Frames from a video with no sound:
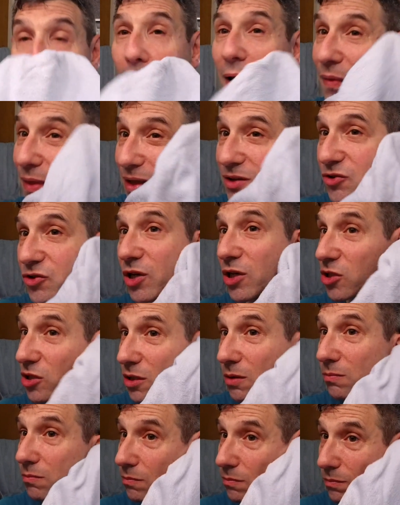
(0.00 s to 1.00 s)
and then
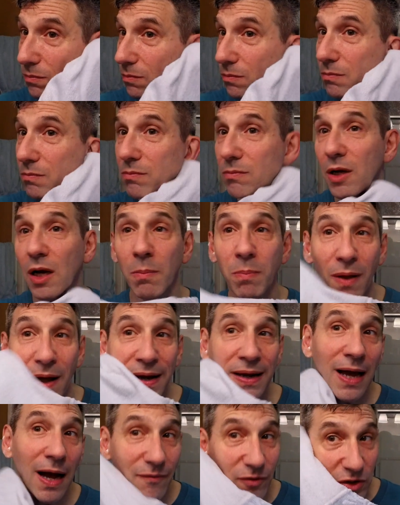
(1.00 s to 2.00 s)
just
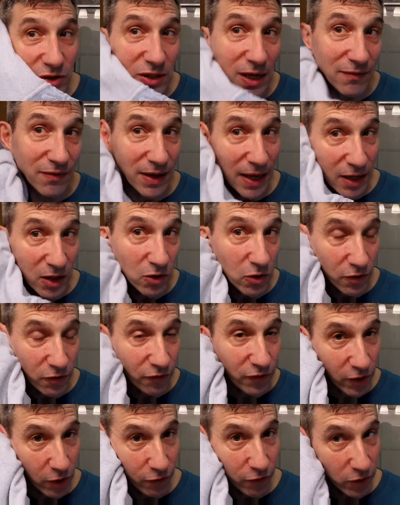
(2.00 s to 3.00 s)
applying aftershave to get a good
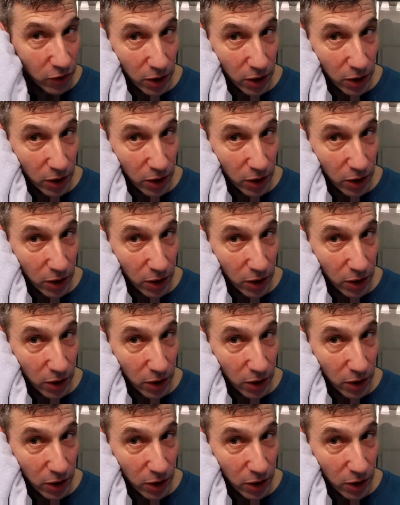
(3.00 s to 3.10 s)
feel for